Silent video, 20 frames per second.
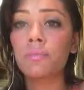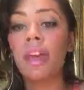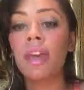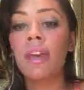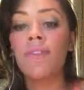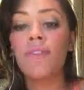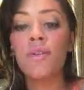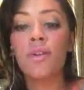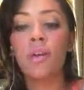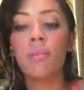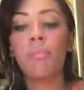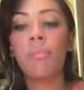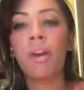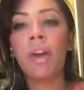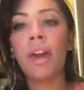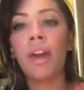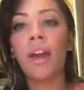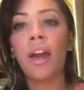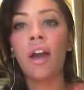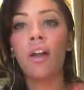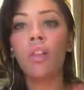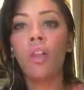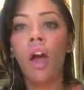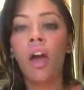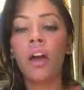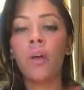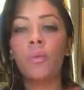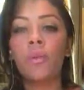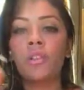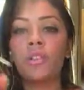If you compare how
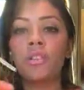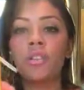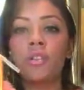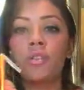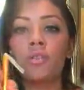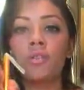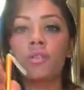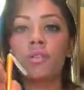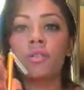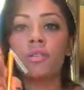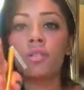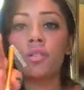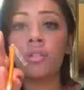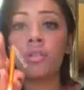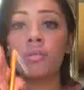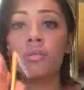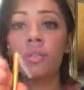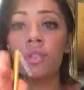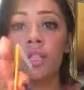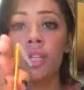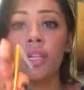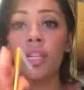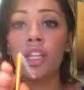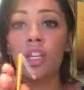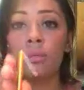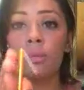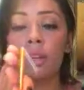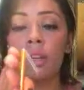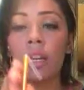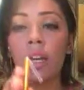long it was used to
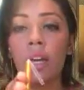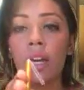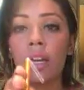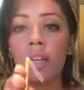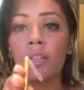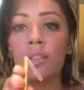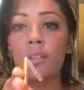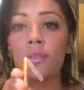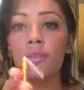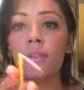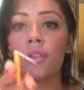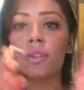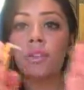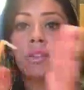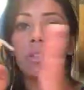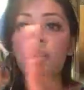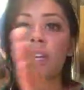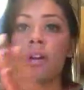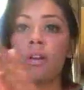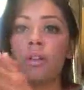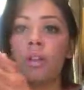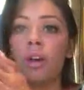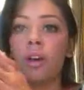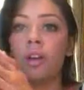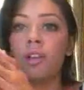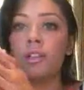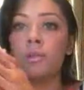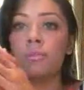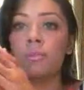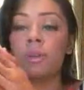dehumanize versus how long
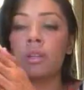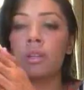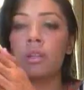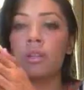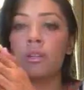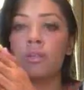it's been